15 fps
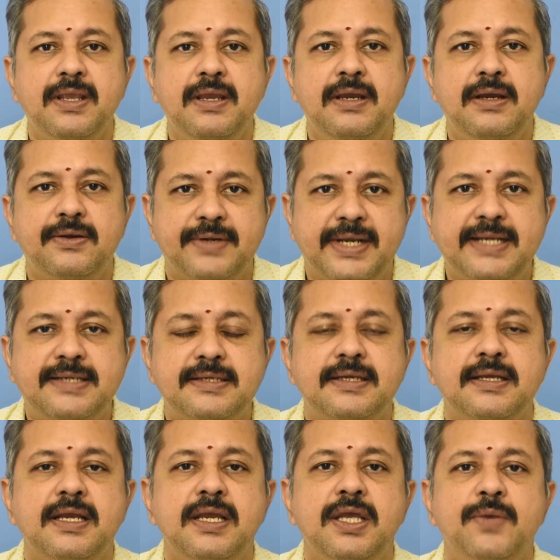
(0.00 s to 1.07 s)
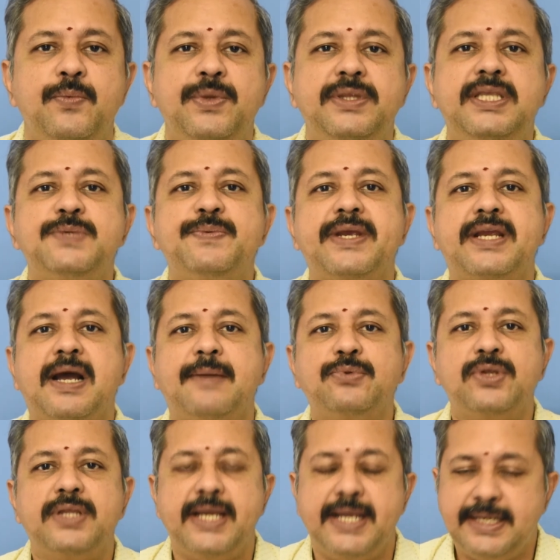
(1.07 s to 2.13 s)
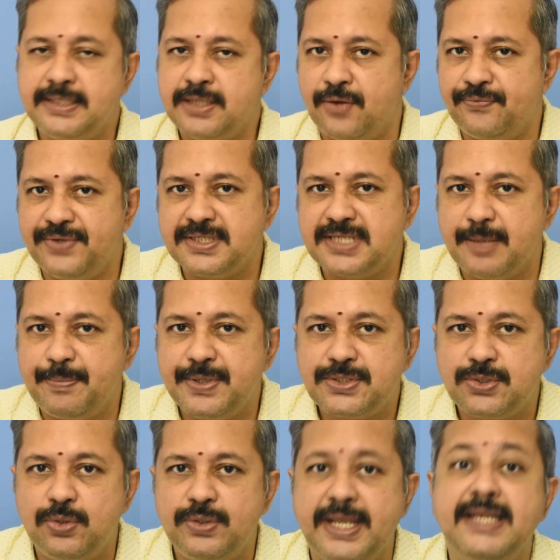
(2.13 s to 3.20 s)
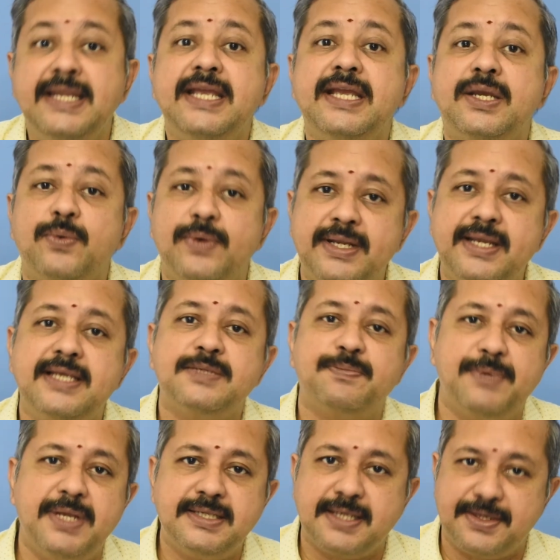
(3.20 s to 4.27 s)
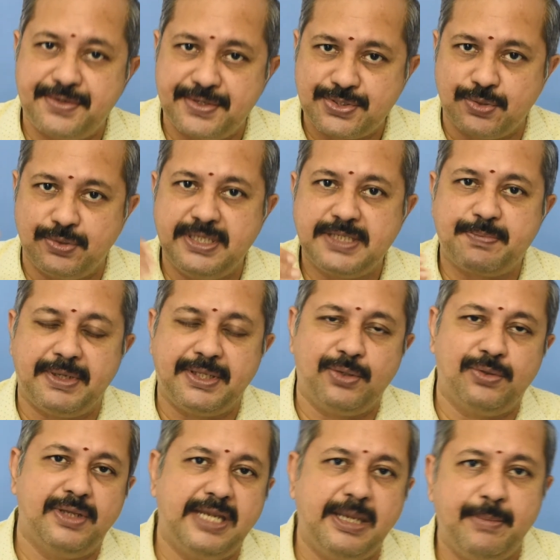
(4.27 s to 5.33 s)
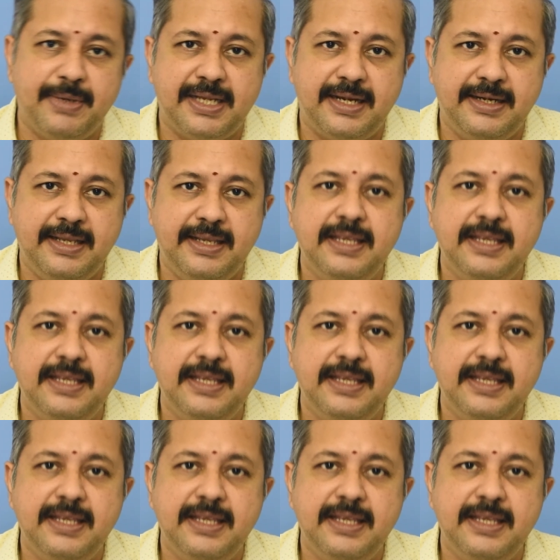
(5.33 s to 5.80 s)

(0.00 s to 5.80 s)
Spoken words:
Right? With this, we come to the end of this episode. Any queries, please address to this particular email ID.